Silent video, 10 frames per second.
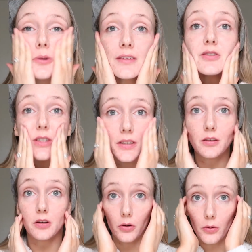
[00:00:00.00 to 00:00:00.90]
if you didn't
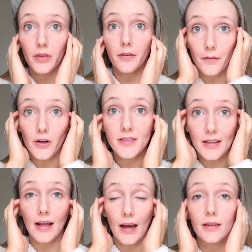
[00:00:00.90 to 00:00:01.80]
know, the first
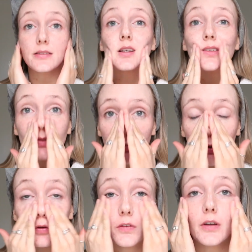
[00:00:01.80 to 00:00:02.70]
cleanse is
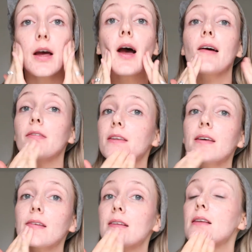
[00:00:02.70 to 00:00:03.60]
removing
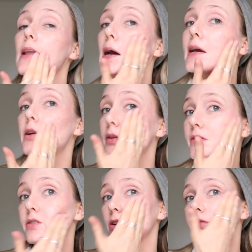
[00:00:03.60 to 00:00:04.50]
everything that's lying on the
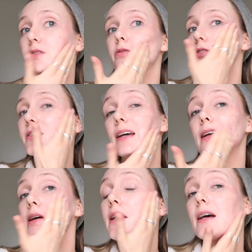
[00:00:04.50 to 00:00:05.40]
surface of your
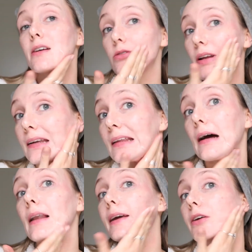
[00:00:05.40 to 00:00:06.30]
skin. So like
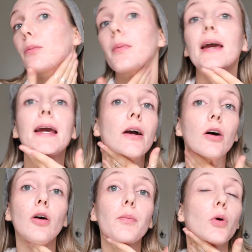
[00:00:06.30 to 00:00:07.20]
that, like your
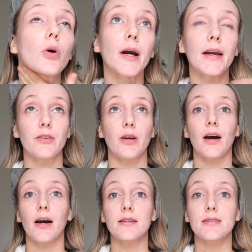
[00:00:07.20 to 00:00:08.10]
makeup, or if you
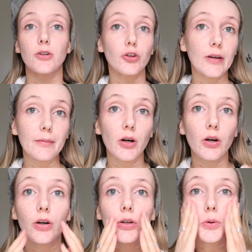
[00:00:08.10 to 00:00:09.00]
had sun cream
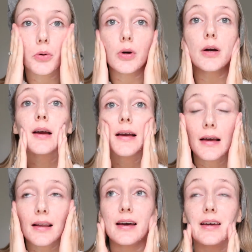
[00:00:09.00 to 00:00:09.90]
on, or
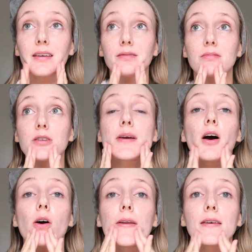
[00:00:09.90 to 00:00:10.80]
like, to be
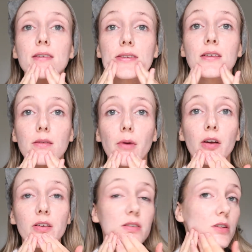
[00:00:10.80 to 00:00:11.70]
honest, the
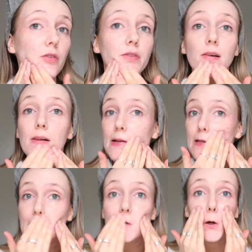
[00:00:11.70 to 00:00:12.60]
amount of stuff that'll get
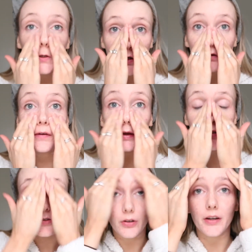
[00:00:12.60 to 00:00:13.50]
stuck to your
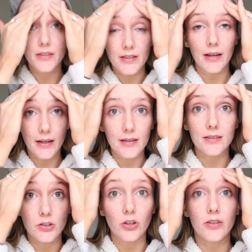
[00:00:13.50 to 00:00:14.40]
face throughout the day
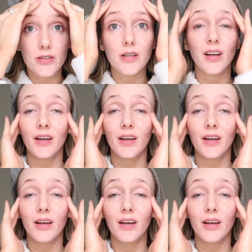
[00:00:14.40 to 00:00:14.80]
is just